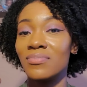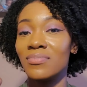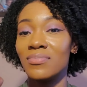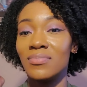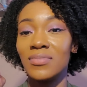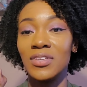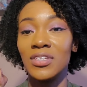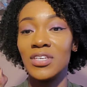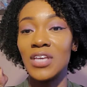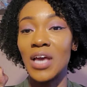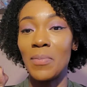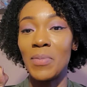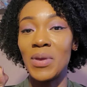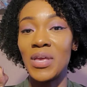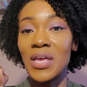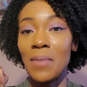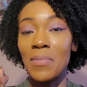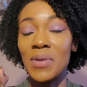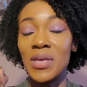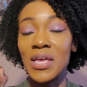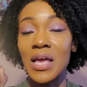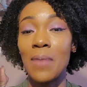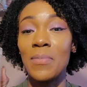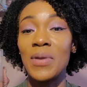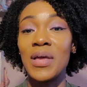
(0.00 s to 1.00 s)
yummy,
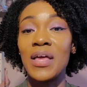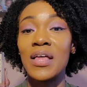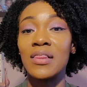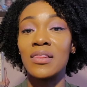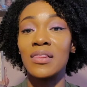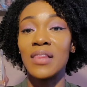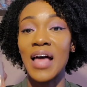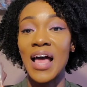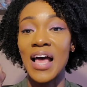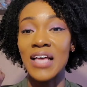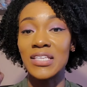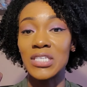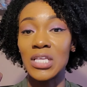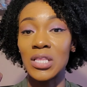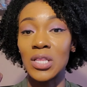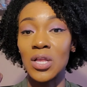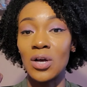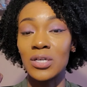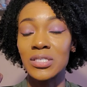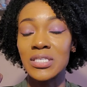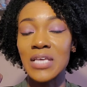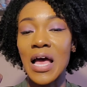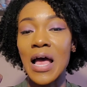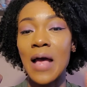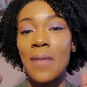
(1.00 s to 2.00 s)
yummy, yummy. Lasts a
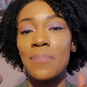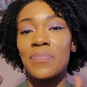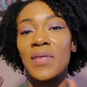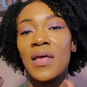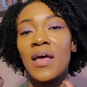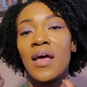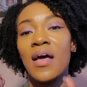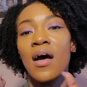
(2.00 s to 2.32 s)
long time.